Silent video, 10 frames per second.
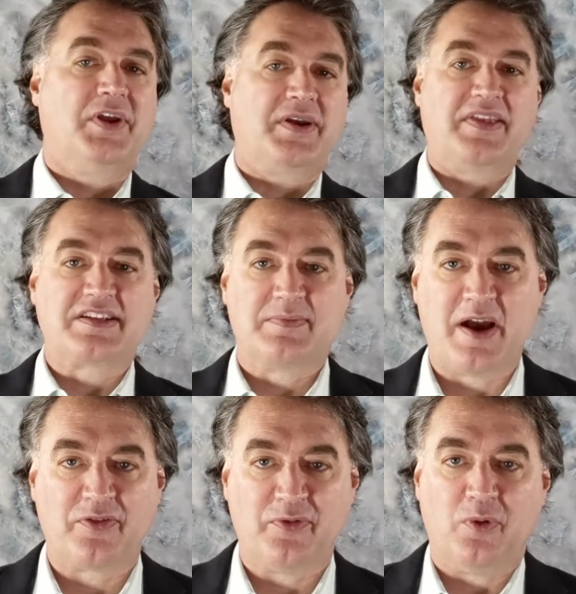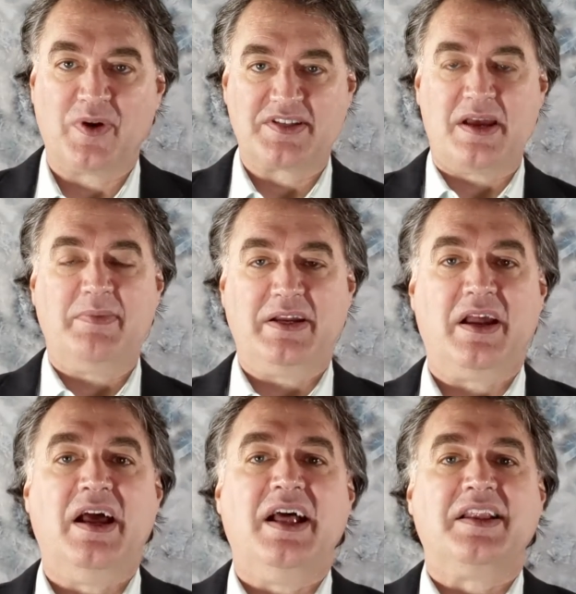Okay, that's a mouthful. What does that mean?
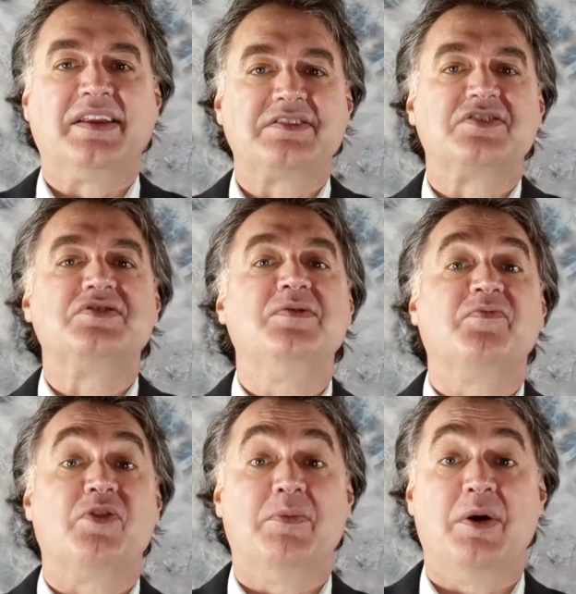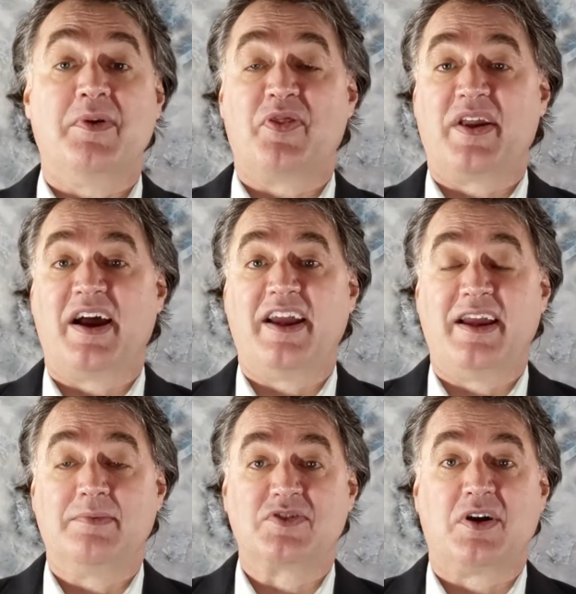Let's assume for a moment that I
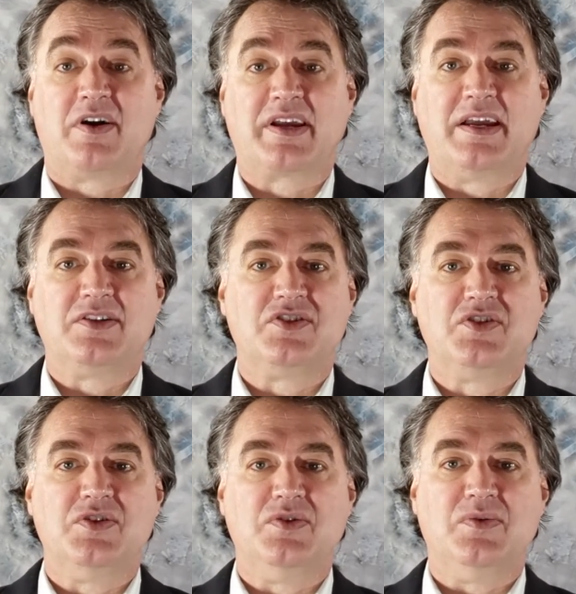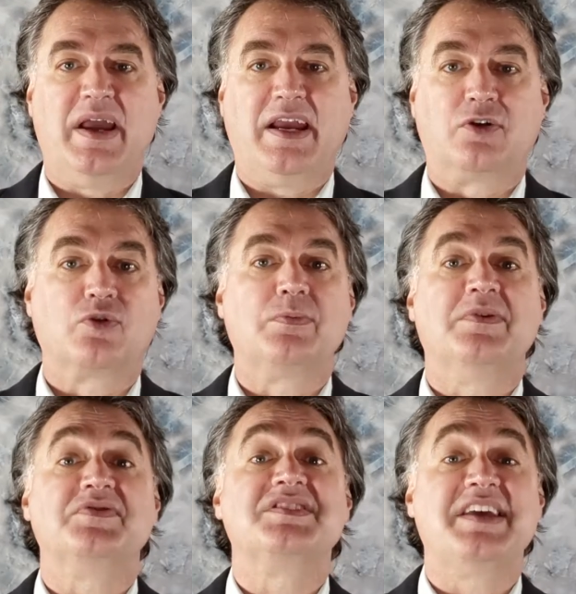am talking to a group
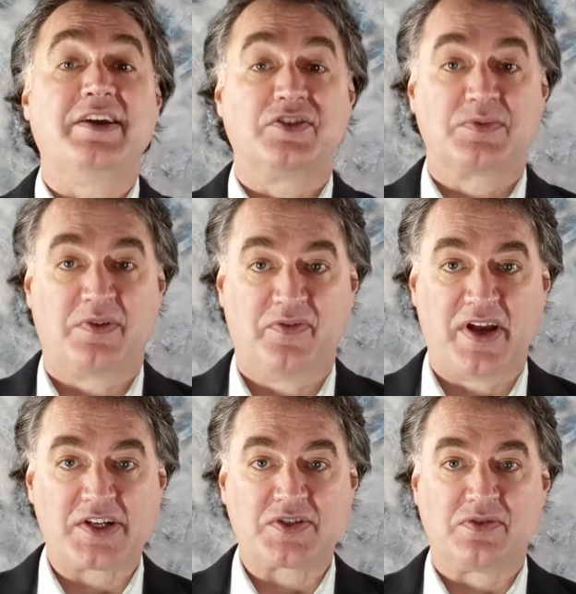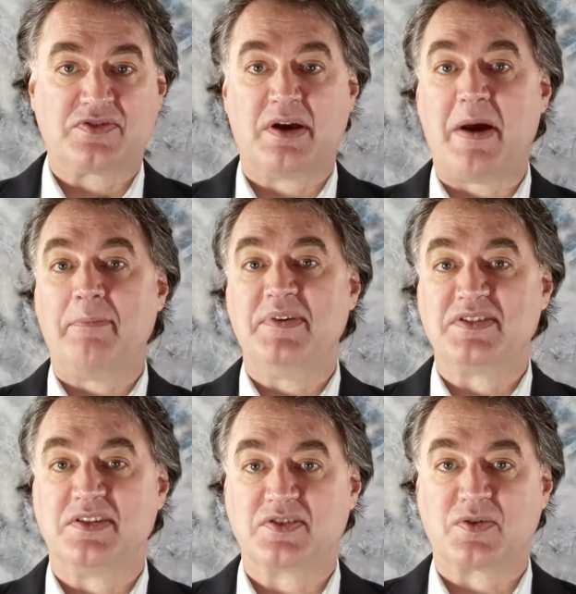of sales professionals about
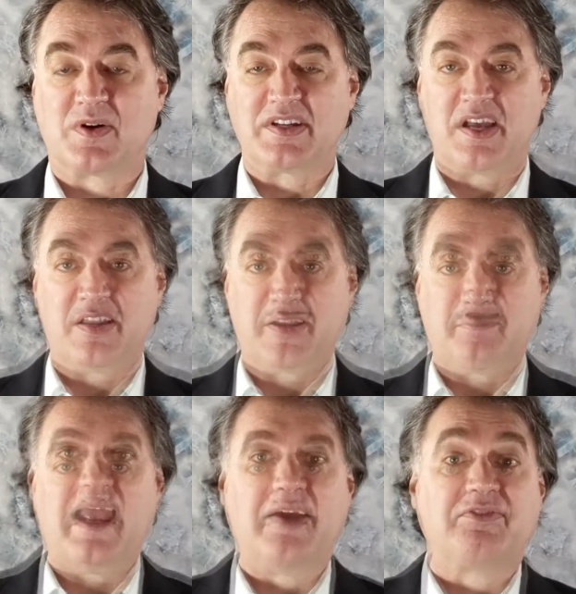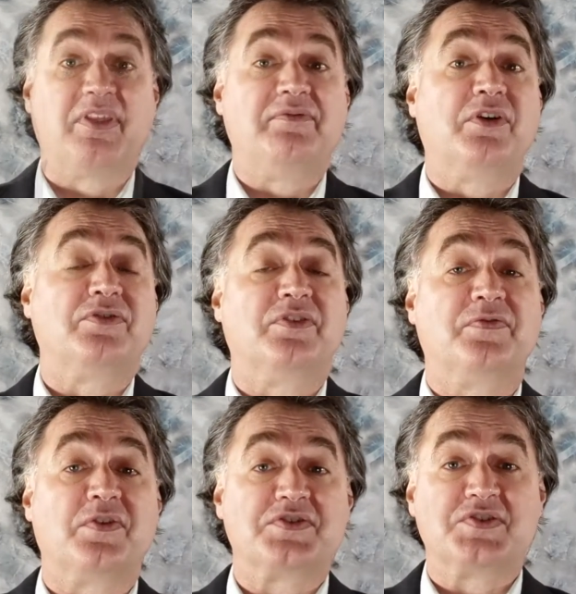business storytelling. After they've heard the
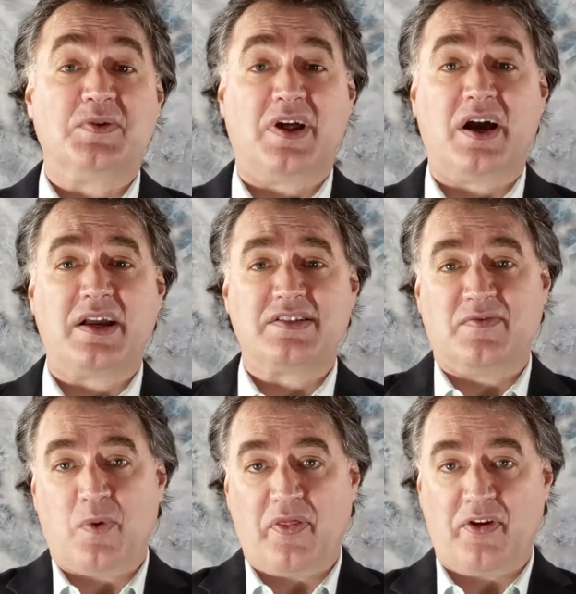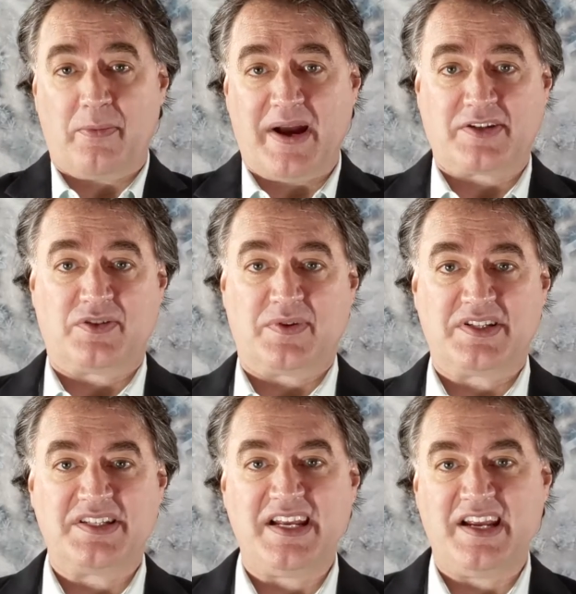first two lines of what they're about to
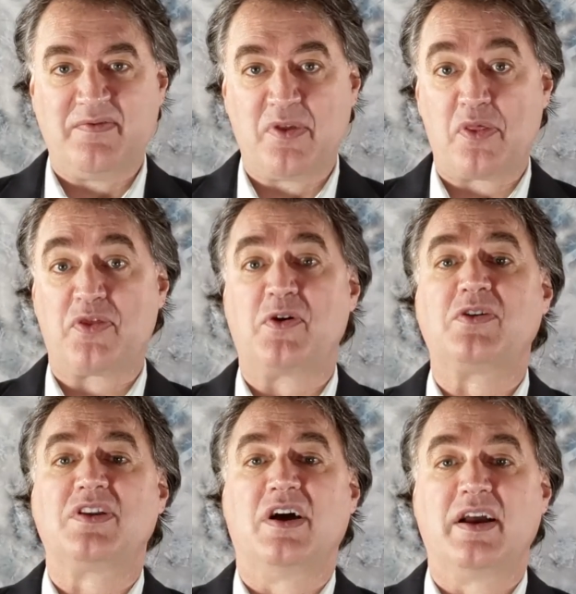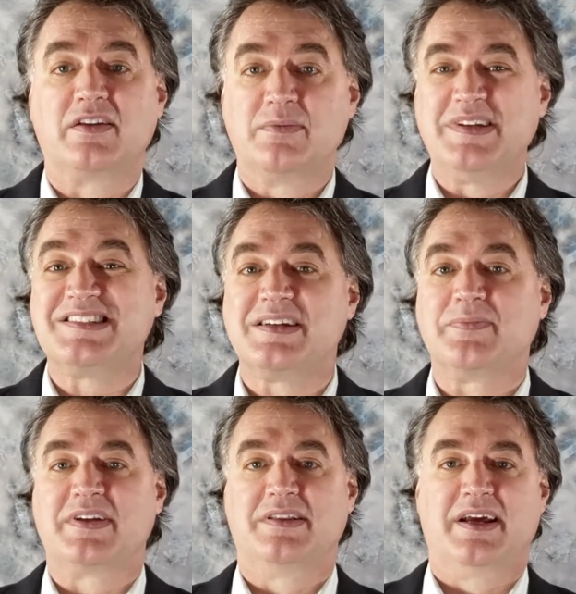receive, the third line could be
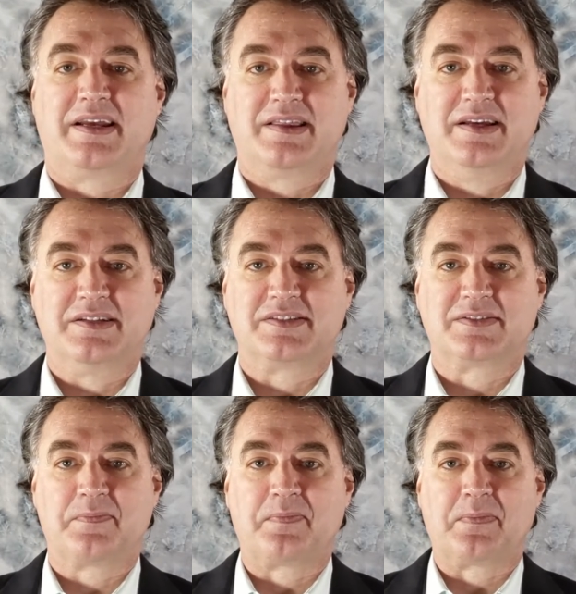something like this